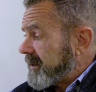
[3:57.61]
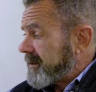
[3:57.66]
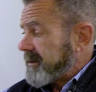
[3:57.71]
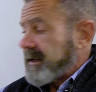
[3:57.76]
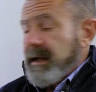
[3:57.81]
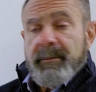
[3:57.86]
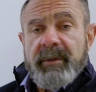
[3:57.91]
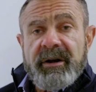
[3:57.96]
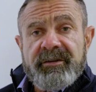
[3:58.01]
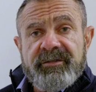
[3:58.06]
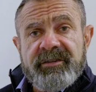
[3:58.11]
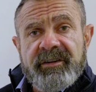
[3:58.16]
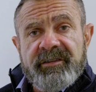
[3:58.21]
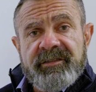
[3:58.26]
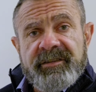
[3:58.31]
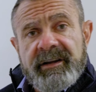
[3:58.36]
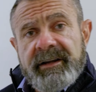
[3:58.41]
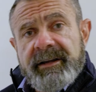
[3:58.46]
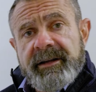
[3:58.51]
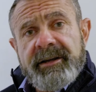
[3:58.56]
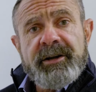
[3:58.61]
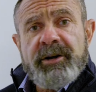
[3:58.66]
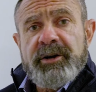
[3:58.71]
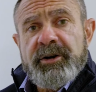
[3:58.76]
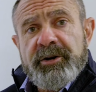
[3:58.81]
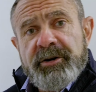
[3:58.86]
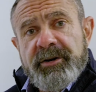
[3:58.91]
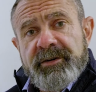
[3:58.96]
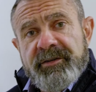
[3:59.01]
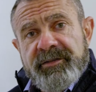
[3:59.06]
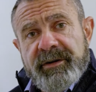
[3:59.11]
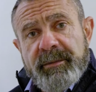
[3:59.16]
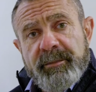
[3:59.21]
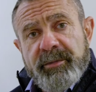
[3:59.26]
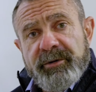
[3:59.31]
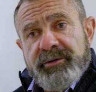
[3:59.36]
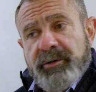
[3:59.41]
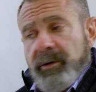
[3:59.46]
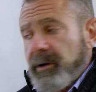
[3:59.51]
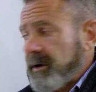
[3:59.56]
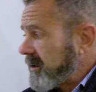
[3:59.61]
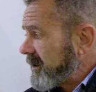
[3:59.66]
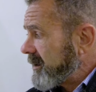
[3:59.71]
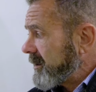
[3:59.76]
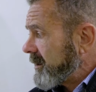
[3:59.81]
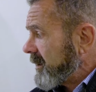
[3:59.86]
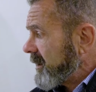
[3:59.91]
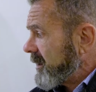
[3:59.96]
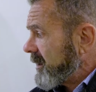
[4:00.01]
Not much to see, simple toilet,